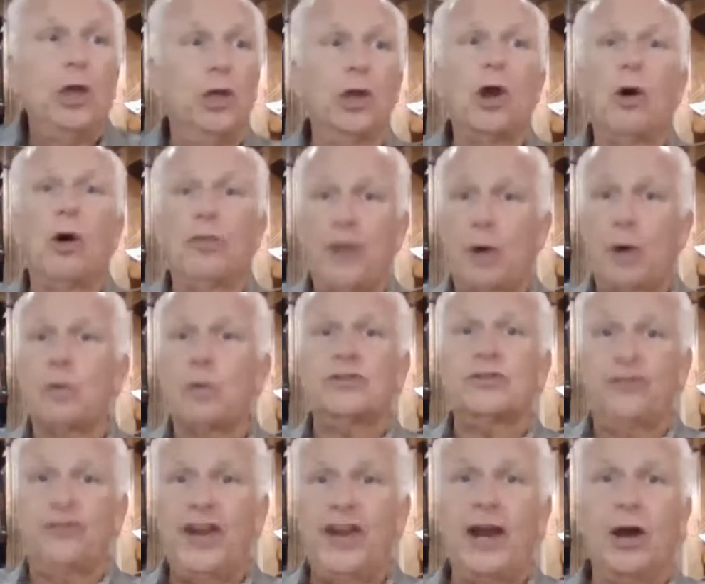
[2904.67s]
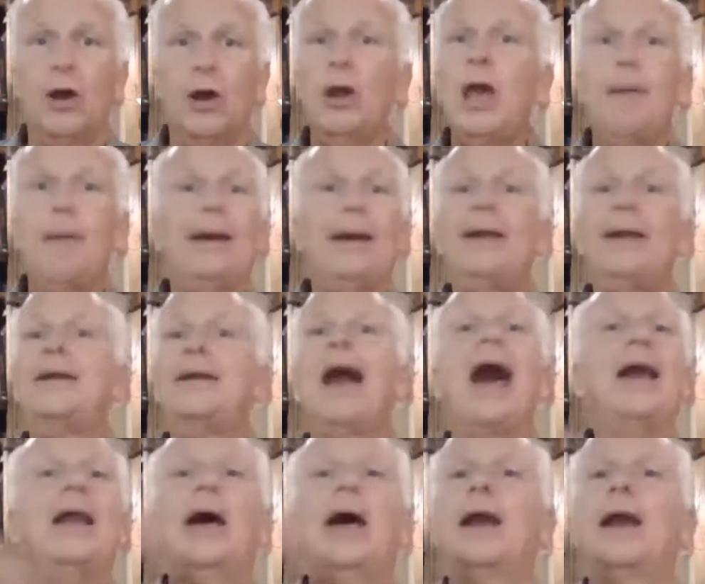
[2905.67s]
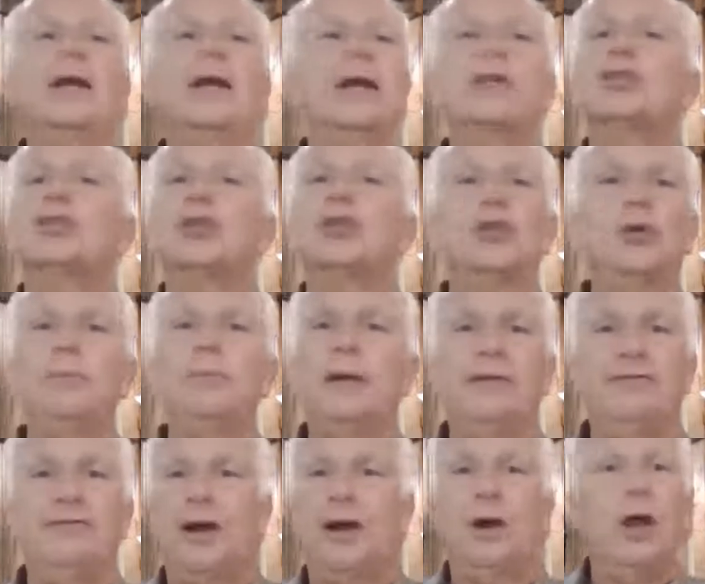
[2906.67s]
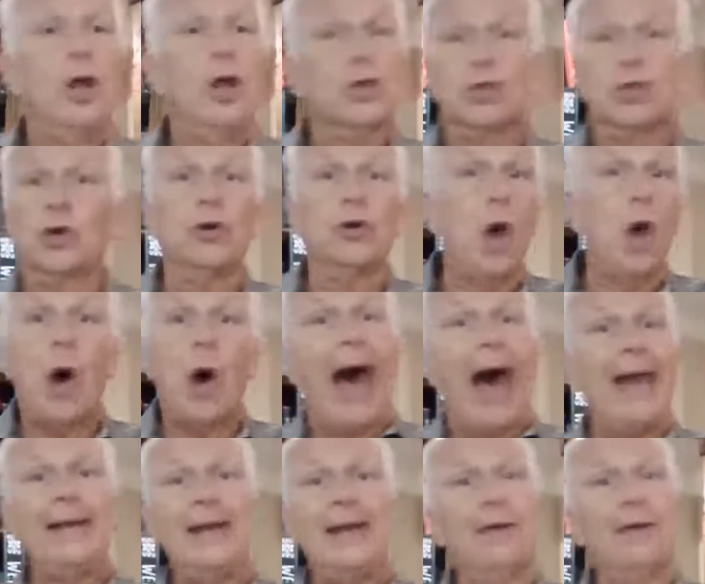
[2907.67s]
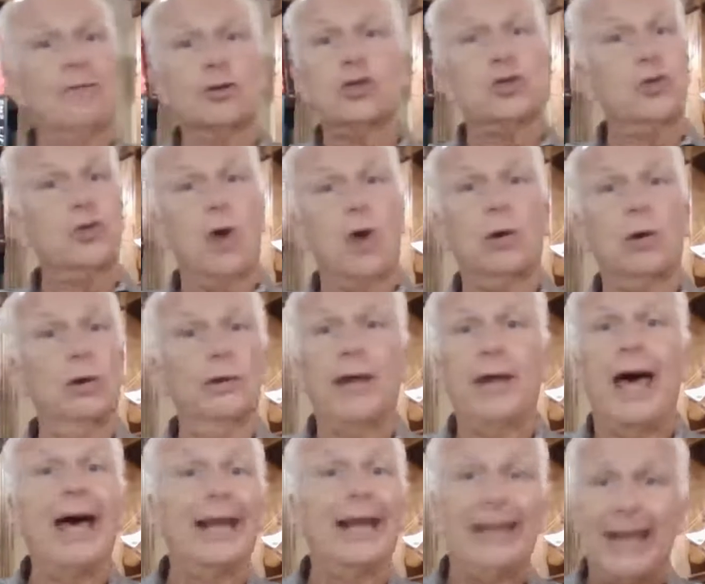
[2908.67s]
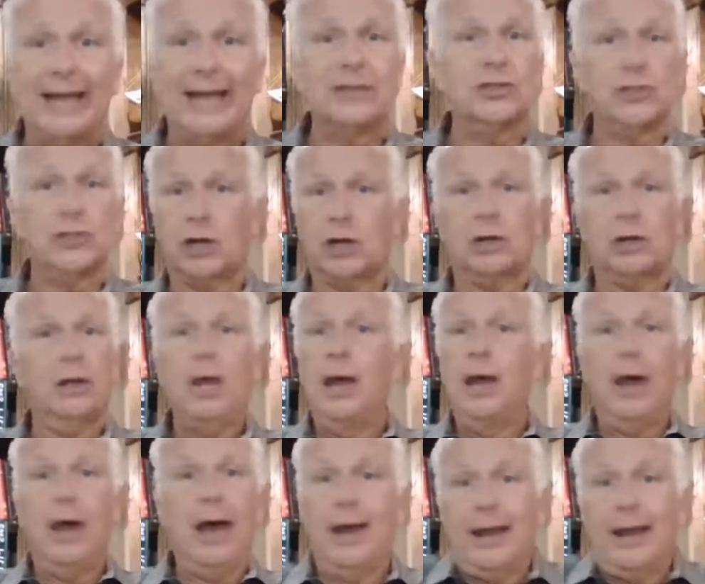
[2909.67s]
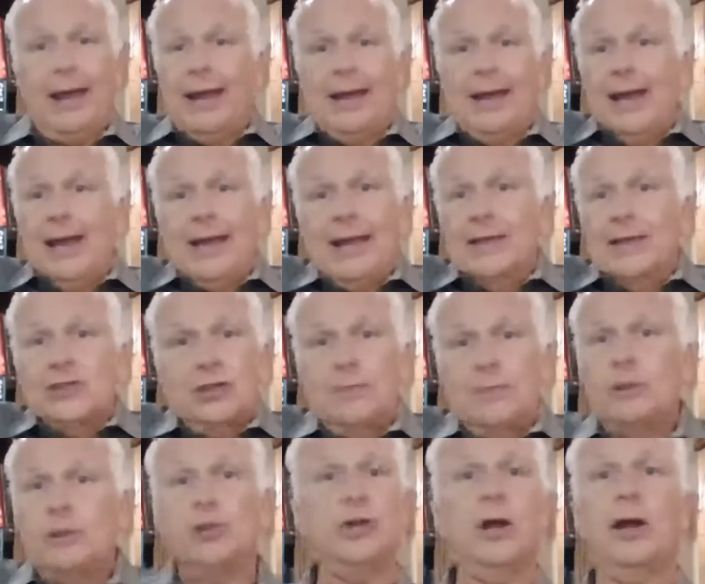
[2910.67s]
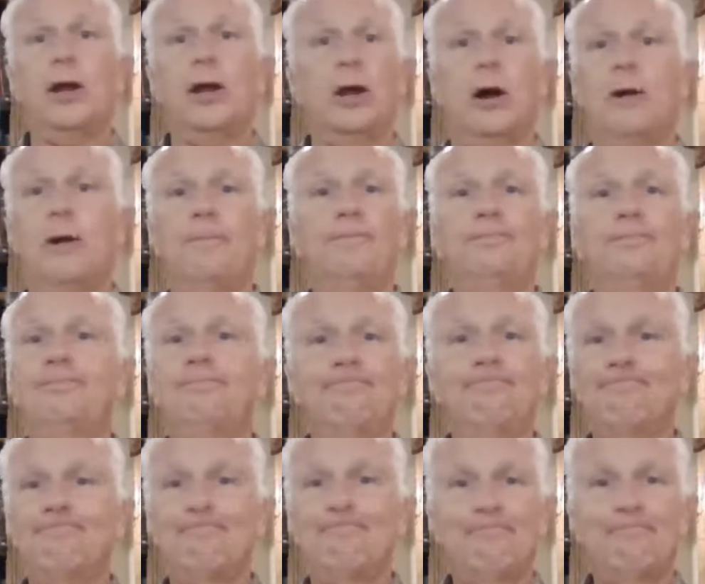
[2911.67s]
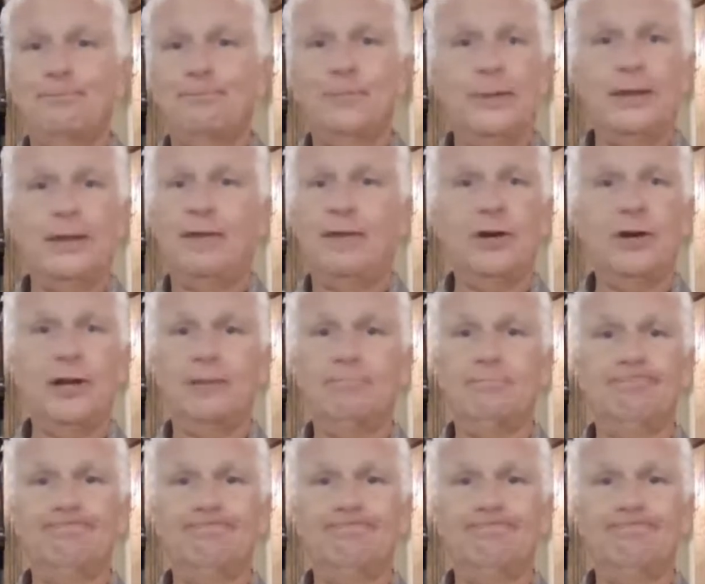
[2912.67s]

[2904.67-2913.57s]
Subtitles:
there was fear, but not a consuming fear. So no, I never struggled against the missionary call. Never did.